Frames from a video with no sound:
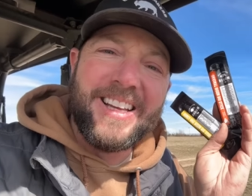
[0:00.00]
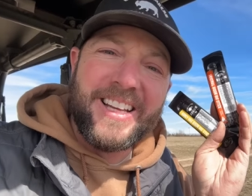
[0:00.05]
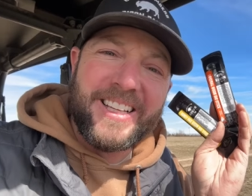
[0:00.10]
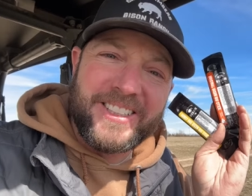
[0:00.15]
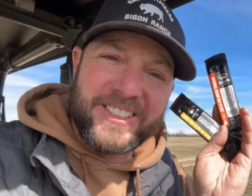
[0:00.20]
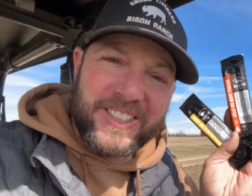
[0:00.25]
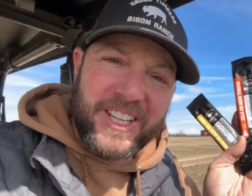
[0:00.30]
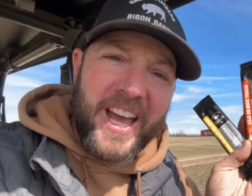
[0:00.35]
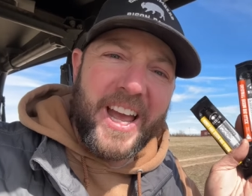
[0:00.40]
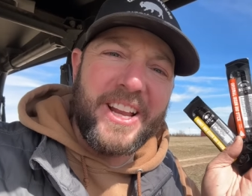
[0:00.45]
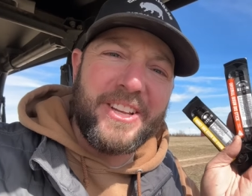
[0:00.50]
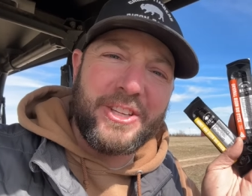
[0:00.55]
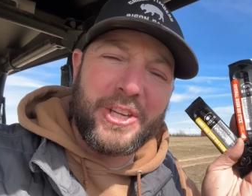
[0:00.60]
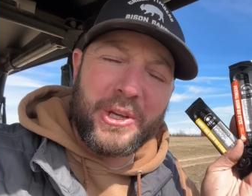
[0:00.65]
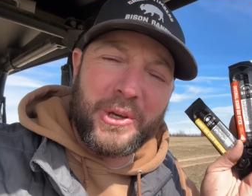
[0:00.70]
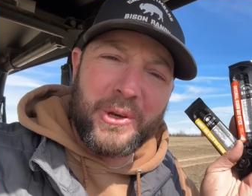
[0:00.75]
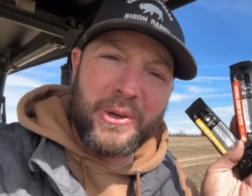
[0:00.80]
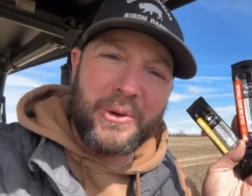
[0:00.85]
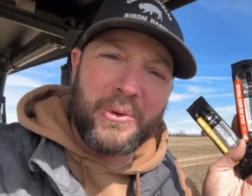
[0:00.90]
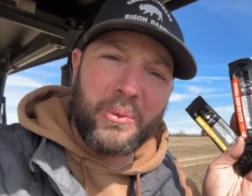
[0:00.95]
stay
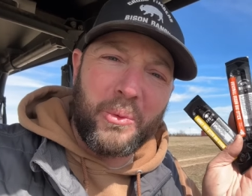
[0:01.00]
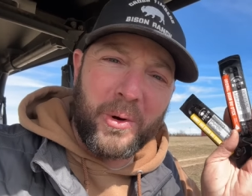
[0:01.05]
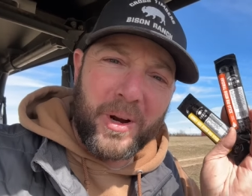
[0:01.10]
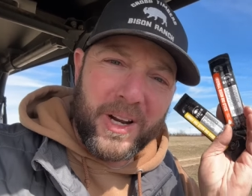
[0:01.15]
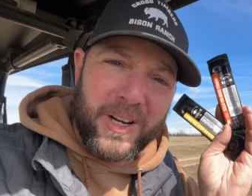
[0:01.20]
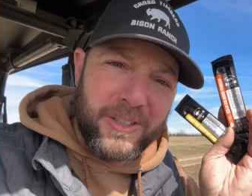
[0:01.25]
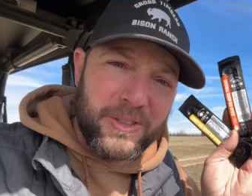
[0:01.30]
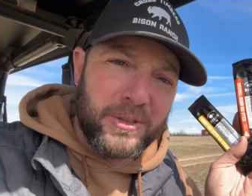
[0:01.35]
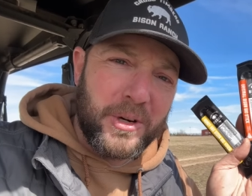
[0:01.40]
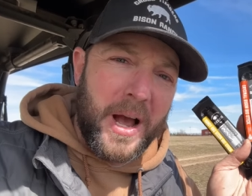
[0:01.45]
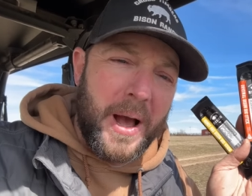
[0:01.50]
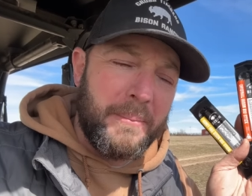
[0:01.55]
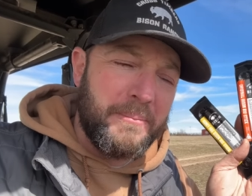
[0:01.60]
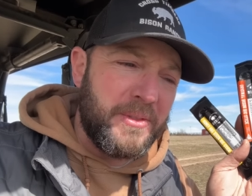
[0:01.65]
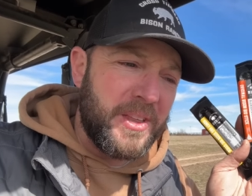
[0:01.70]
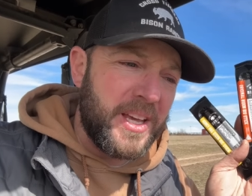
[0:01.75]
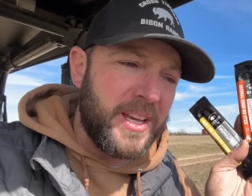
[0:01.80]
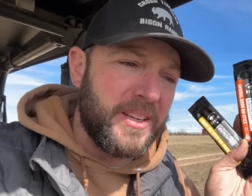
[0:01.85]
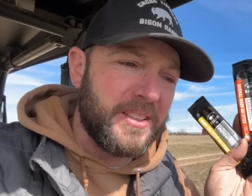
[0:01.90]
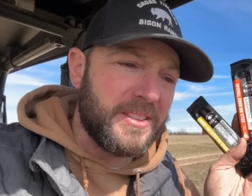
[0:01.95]
tuned. We're going to drop
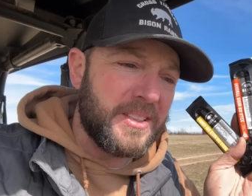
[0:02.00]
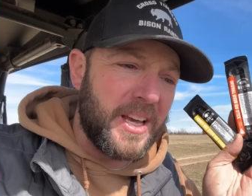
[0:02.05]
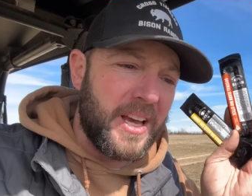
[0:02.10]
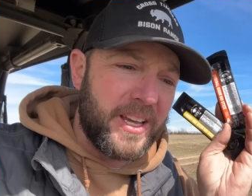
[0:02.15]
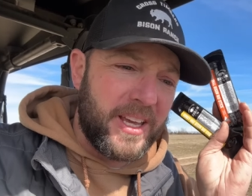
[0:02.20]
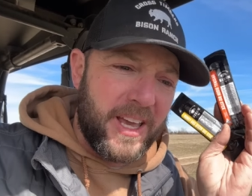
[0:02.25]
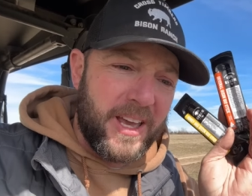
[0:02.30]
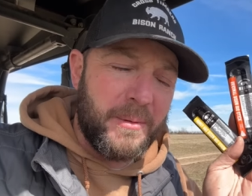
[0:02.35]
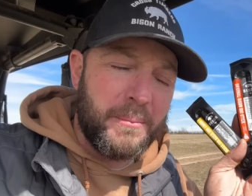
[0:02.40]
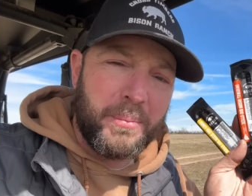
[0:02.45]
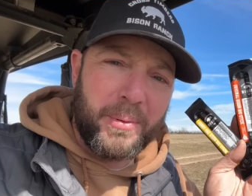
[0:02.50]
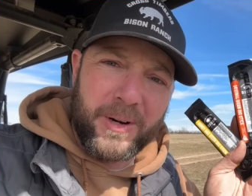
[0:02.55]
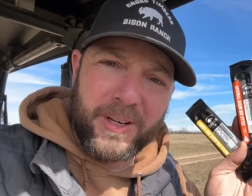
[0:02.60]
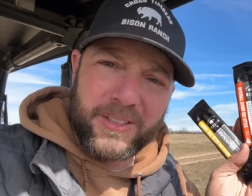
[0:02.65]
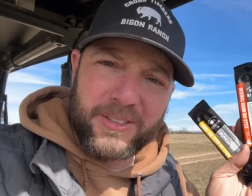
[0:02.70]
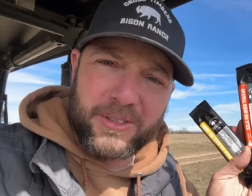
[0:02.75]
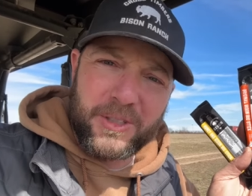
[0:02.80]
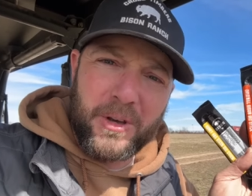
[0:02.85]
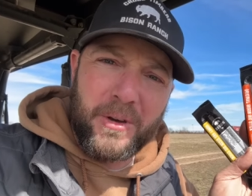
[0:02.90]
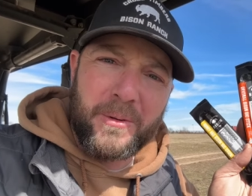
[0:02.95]
these again pretty
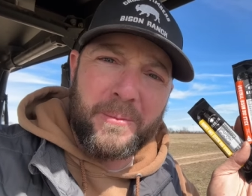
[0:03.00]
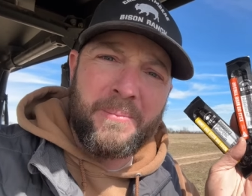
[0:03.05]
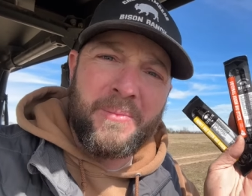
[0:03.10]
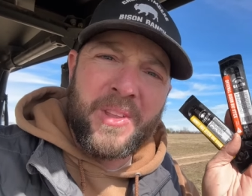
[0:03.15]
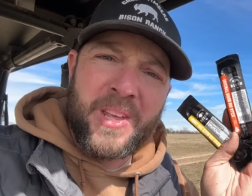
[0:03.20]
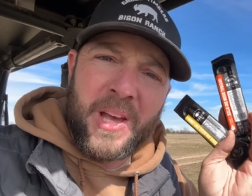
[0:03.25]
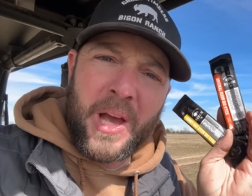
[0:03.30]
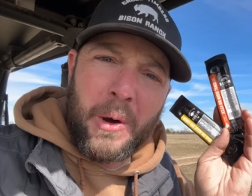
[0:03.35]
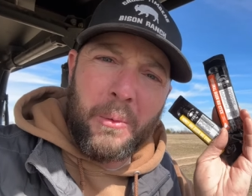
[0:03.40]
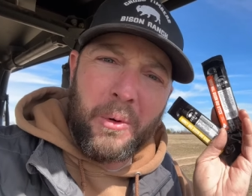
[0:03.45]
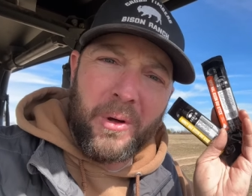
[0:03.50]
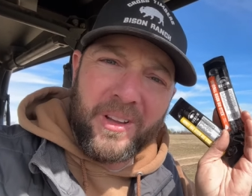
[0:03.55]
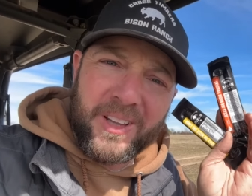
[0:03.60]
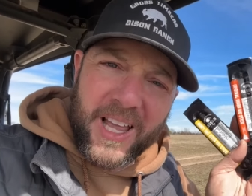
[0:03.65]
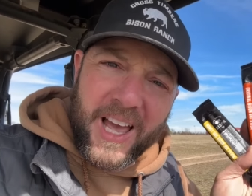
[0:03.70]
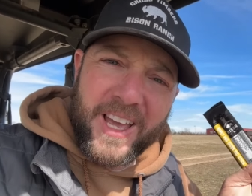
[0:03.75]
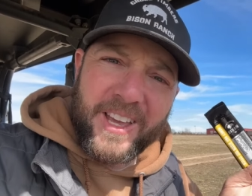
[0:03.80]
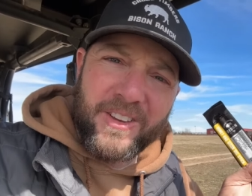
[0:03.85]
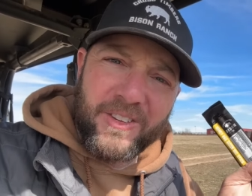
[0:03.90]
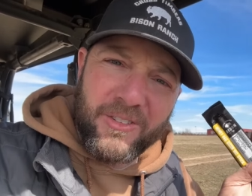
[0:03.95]
soon, and we'll
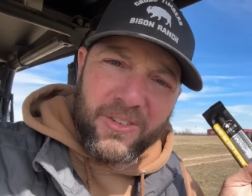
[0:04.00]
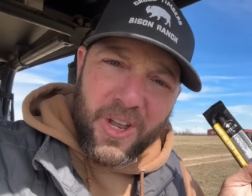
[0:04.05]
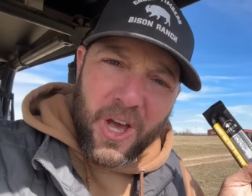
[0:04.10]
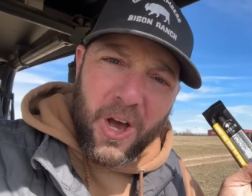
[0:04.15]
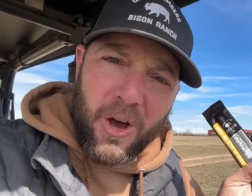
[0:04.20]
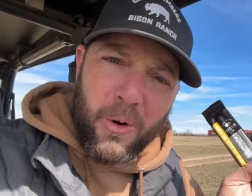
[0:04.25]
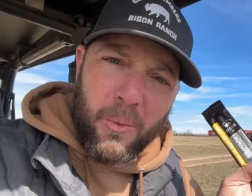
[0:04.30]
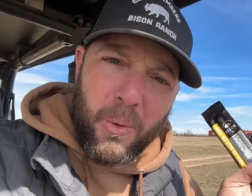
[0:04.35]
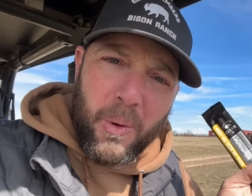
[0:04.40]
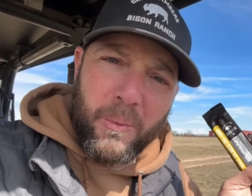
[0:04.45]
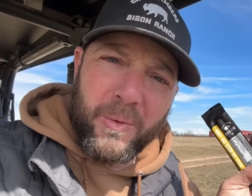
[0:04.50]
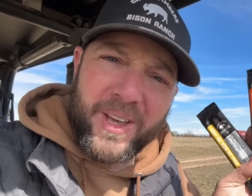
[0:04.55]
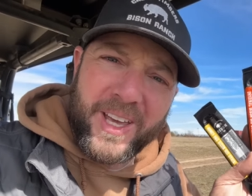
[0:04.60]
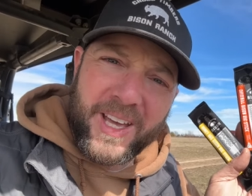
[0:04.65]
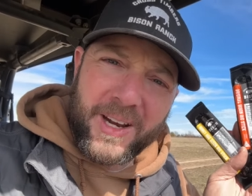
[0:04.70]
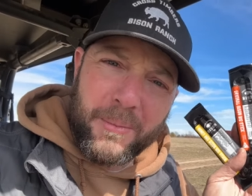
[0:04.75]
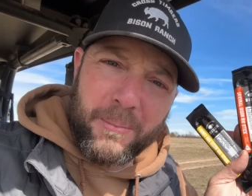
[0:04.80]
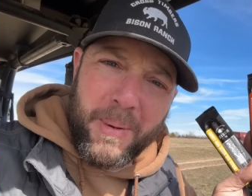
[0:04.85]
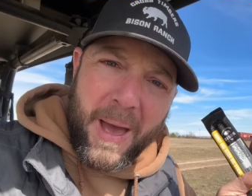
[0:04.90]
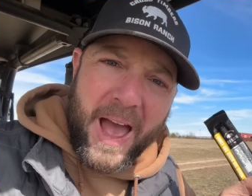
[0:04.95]
let you know when we get
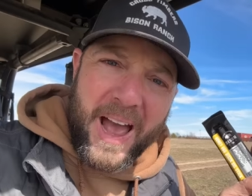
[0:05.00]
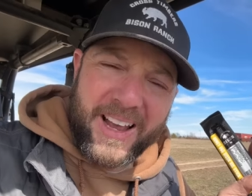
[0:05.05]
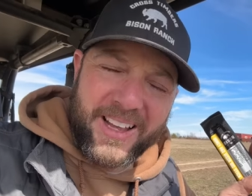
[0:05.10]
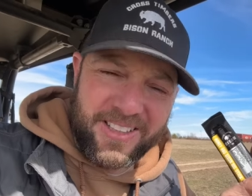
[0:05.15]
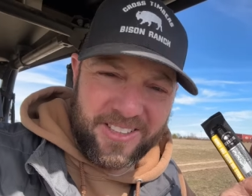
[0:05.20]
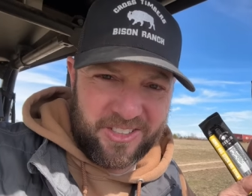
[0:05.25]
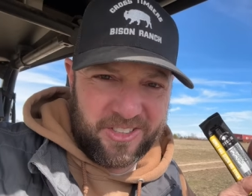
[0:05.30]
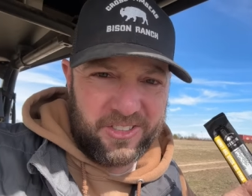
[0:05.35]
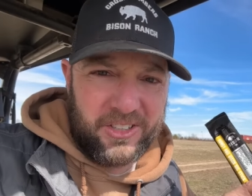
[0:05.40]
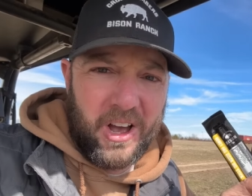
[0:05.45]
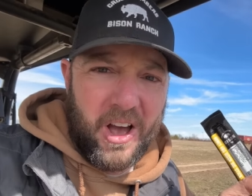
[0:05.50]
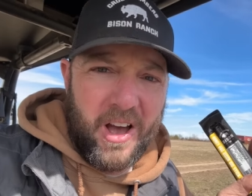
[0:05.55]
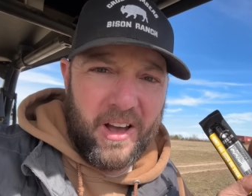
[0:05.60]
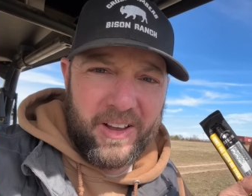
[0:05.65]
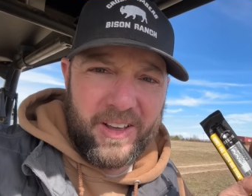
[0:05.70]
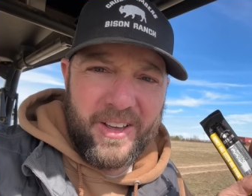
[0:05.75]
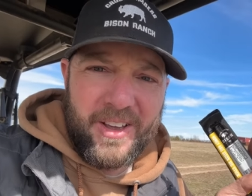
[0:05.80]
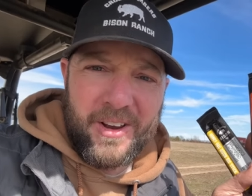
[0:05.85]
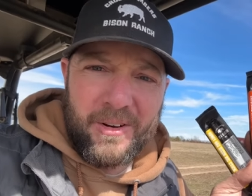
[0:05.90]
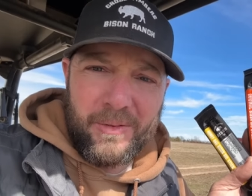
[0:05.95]
them back in stock.